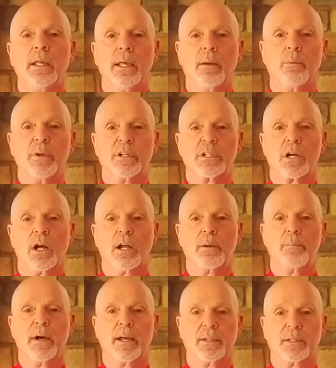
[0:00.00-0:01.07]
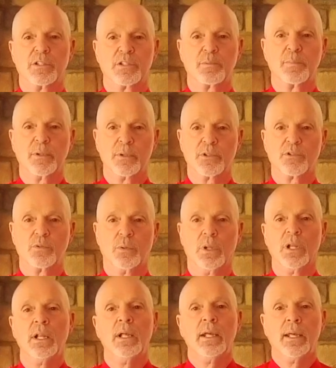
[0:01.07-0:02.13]
And we talk about the
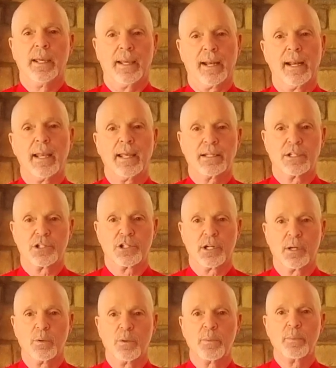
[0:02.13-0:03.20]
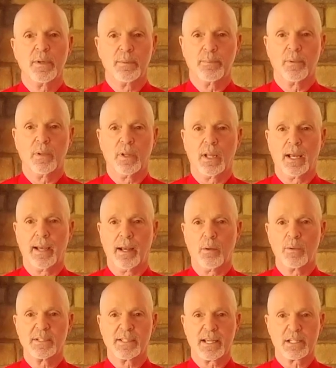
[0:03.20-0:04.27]
spiritual. And I like to share with people, I
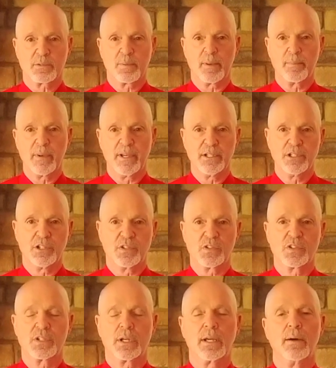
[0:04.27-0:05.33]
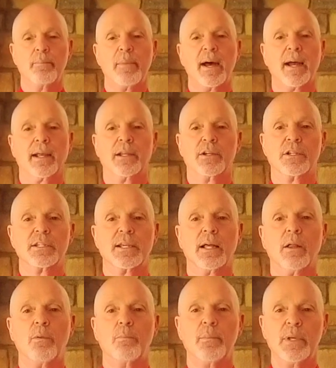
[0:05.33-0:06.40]
always ask my patients to come back and
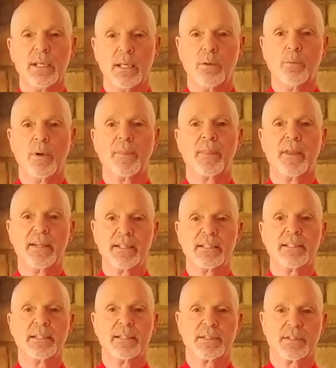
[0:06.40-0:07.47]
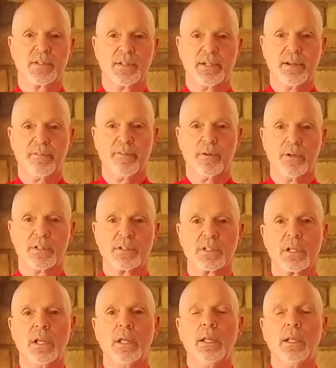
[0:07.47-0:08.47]
tell me what they see as the difference.